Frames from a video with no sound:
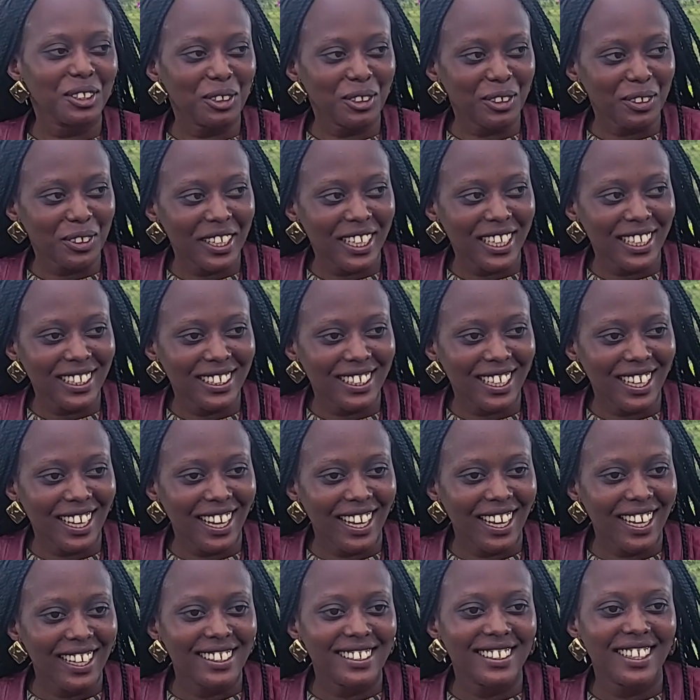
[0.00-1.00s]
creator,
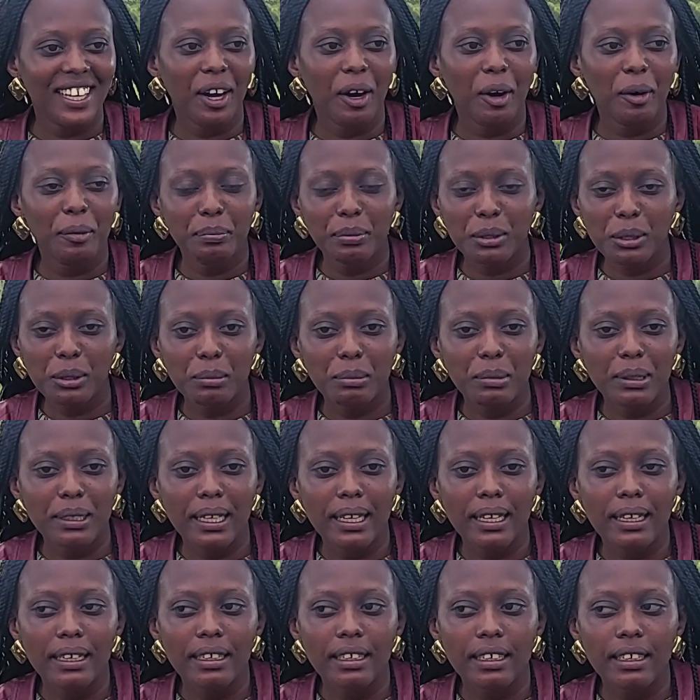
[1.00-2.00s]
it helps
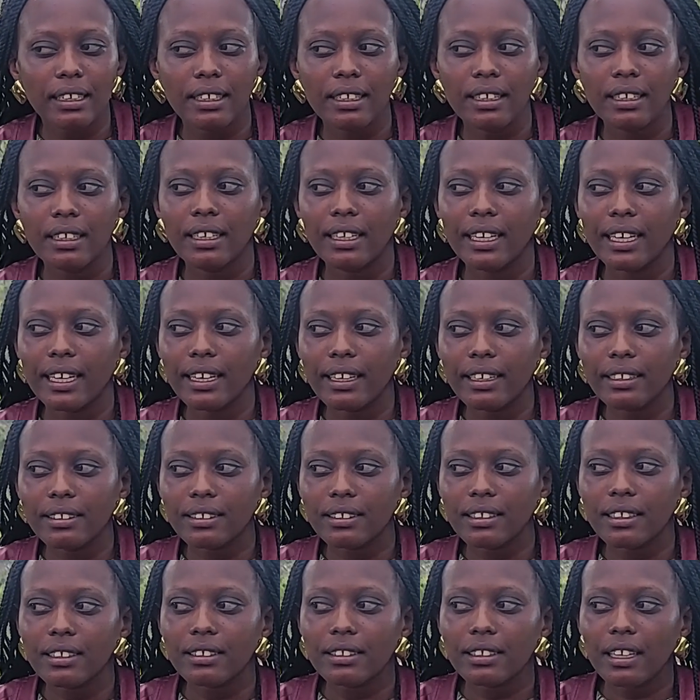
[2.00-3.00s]
me
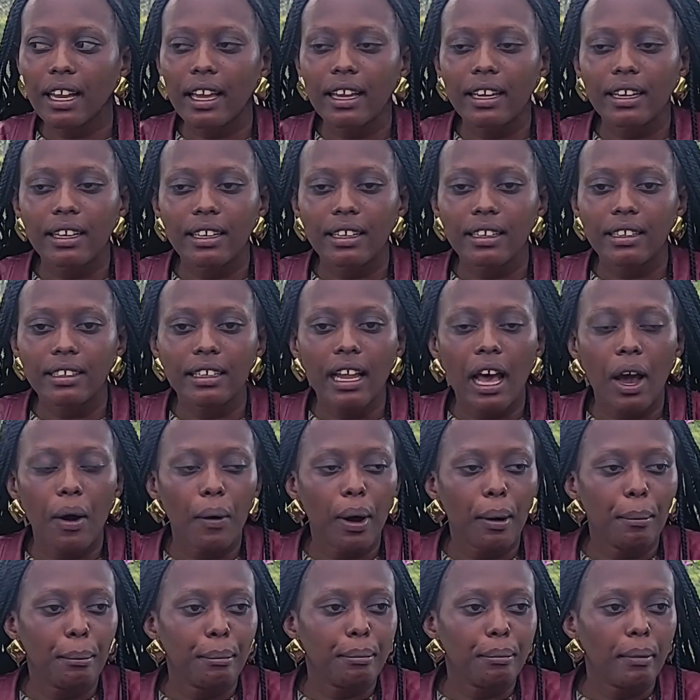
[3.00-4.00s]
it's like now
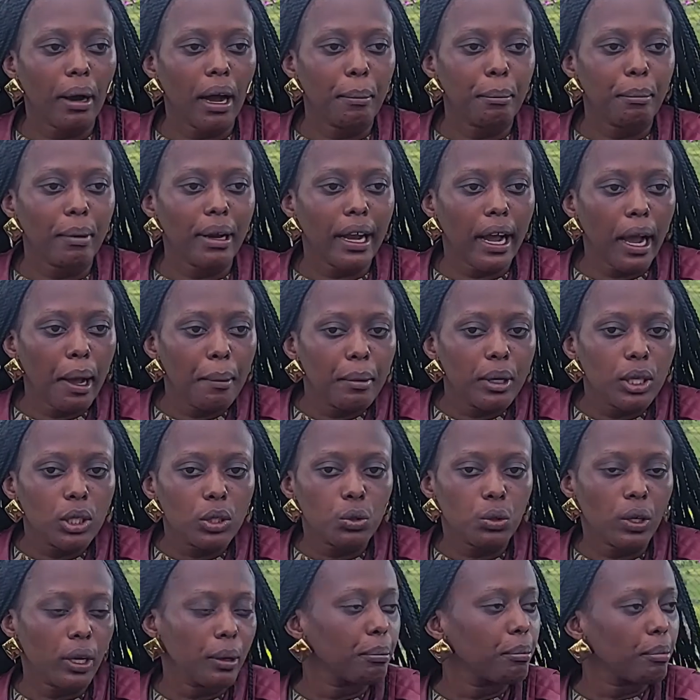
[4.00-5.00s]
I'm coming
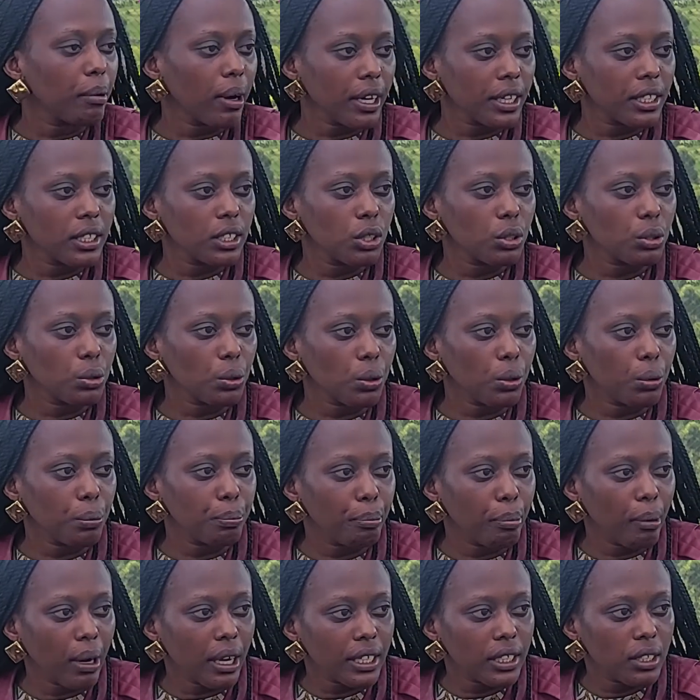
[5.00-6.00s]
to a
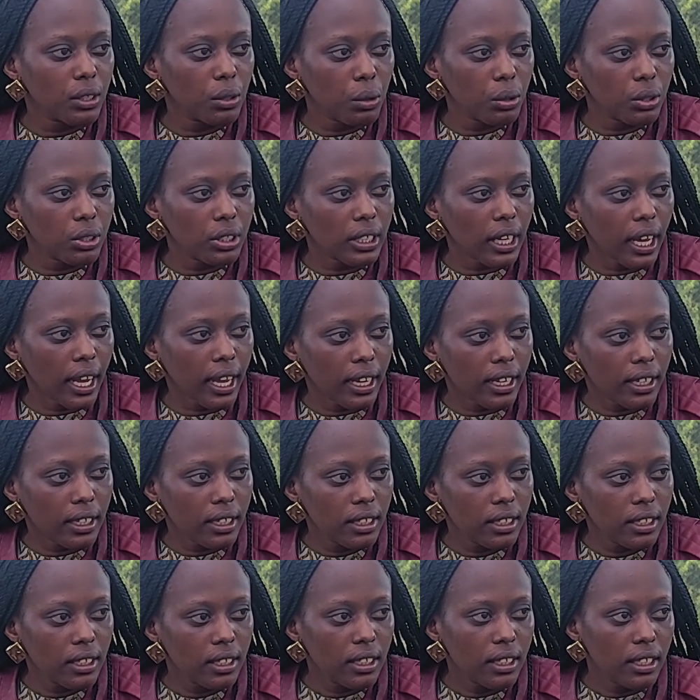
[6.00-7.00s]
practical side,
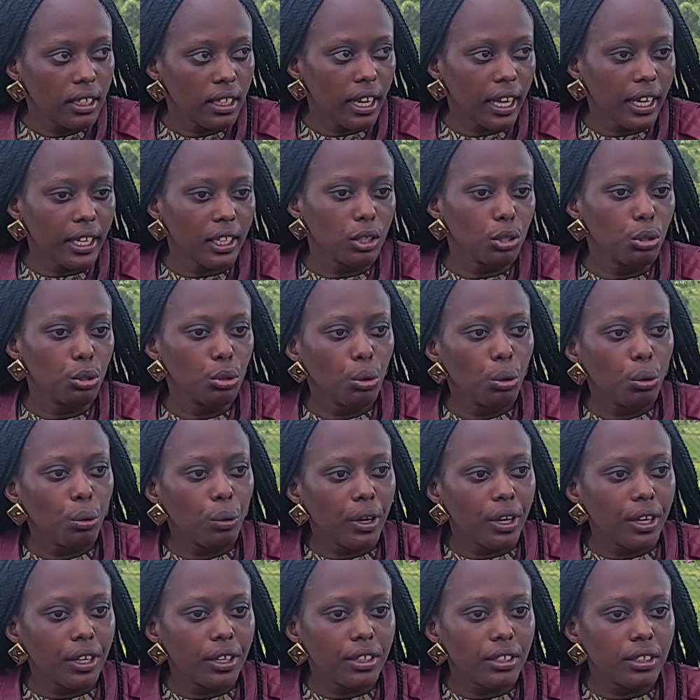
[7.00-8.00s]
like
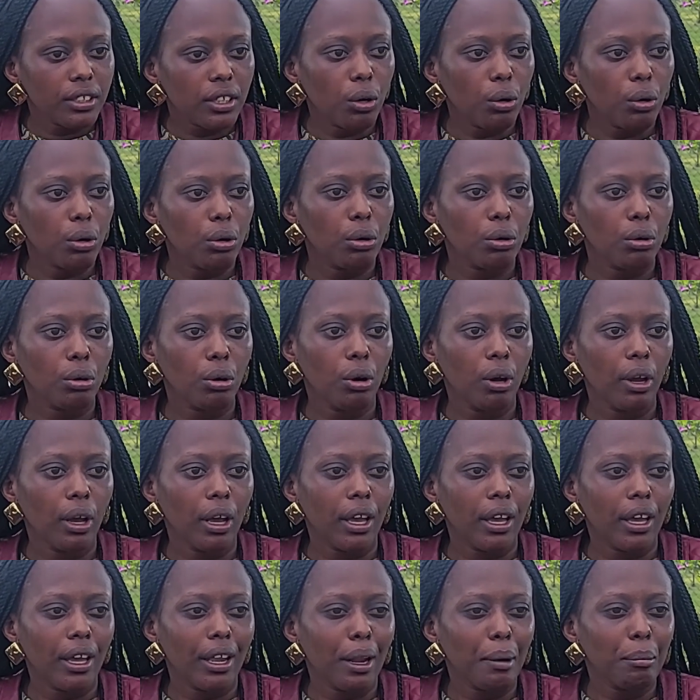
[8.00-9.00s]
doing or
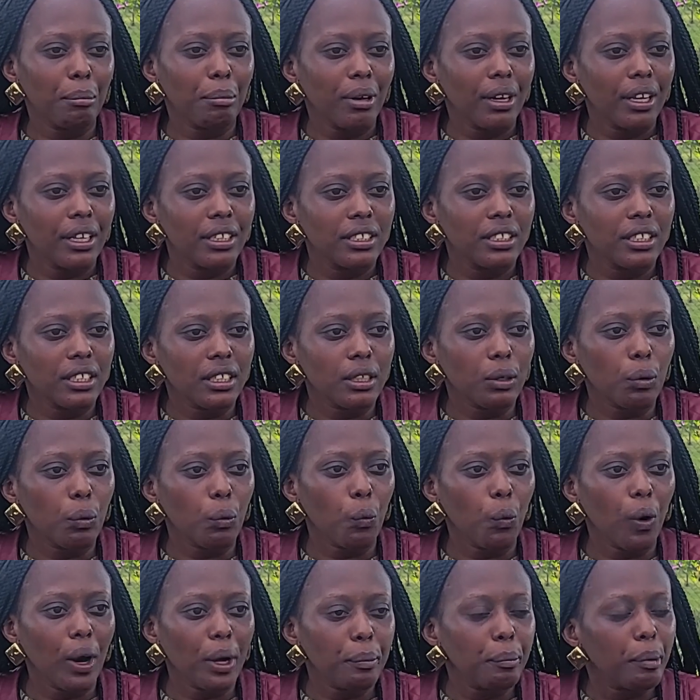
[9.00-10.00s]

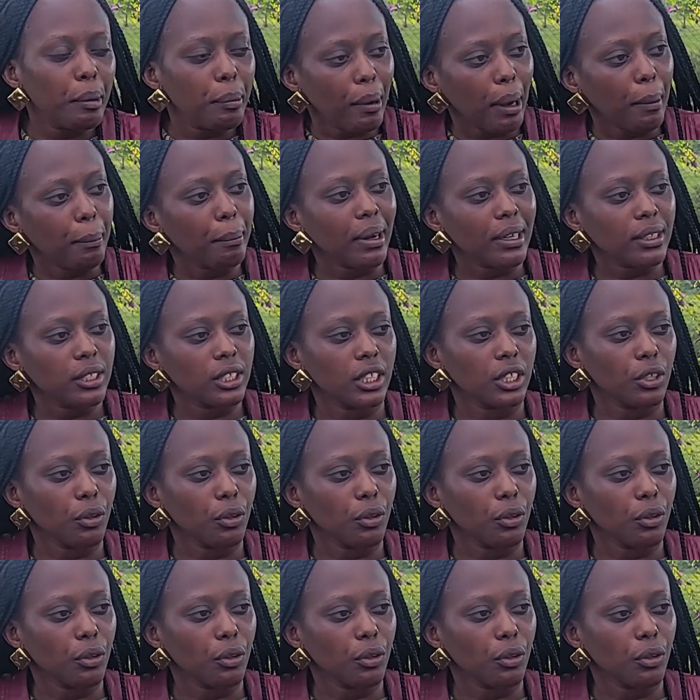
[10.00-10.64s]
elaborating what people are passing